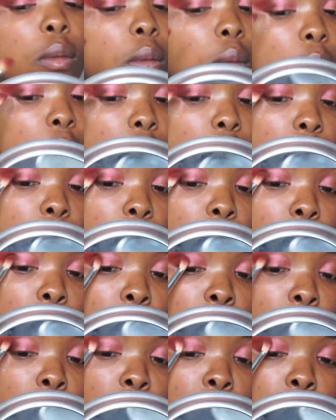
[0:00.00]
because I didn't
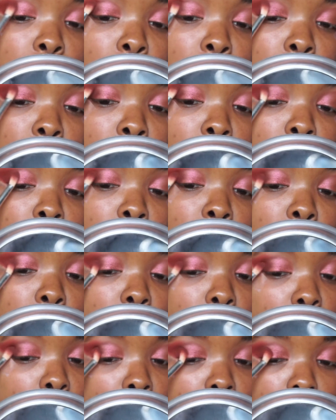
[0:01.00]
want to make it too hard
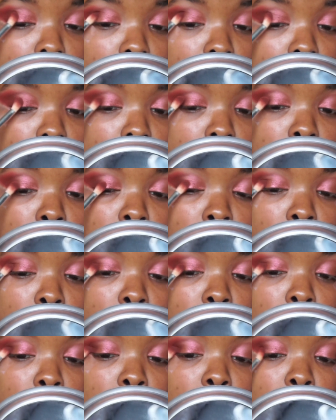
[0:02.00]
for myself to get
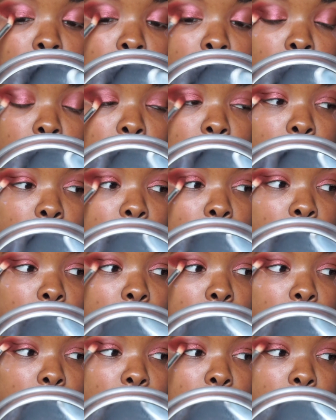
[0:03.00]
it to
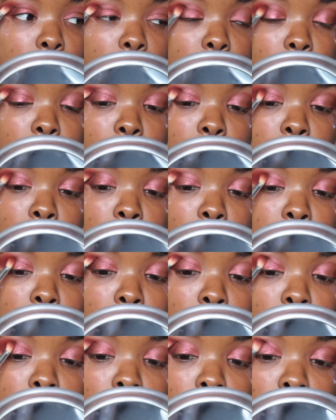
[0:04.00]
effortlessly
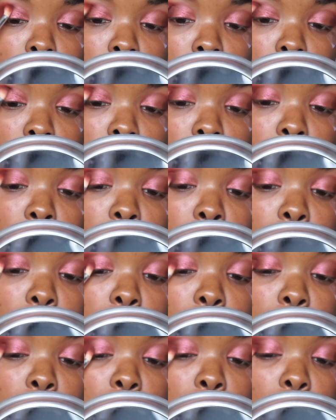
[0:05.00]
blend.
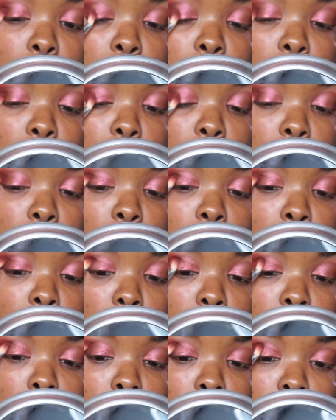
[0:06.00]
So
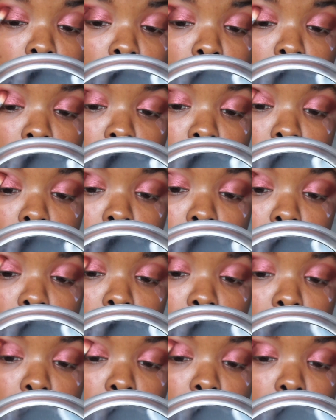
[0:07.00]
yes, that's what
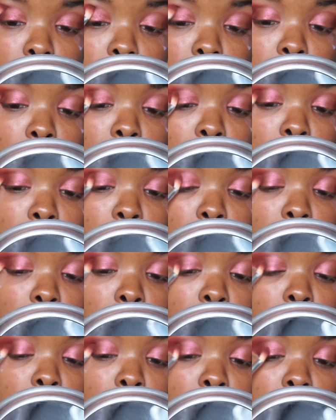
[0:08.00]
I did. And
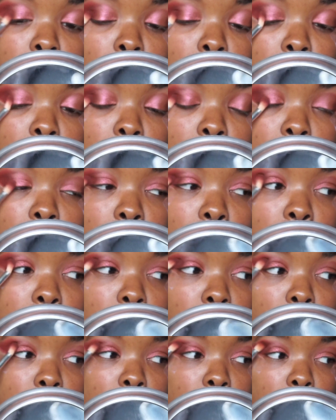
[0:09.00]
now I'm going back with the
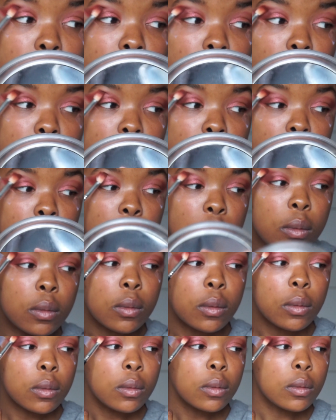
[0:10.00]
fluffy brush that I
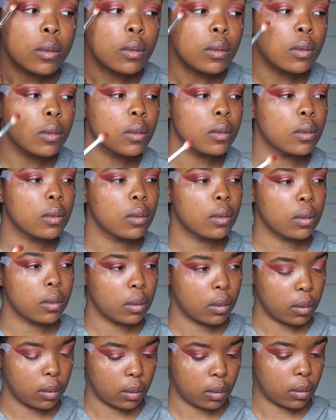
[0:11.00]
used with that brown
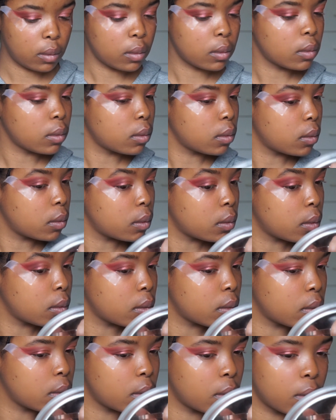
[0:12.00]
shade
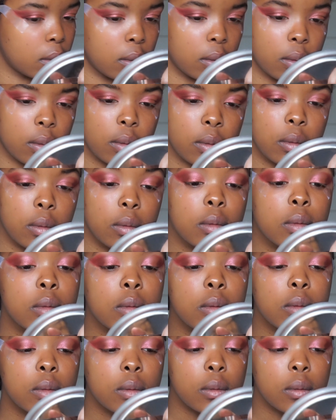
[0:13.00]
Fez, and I'm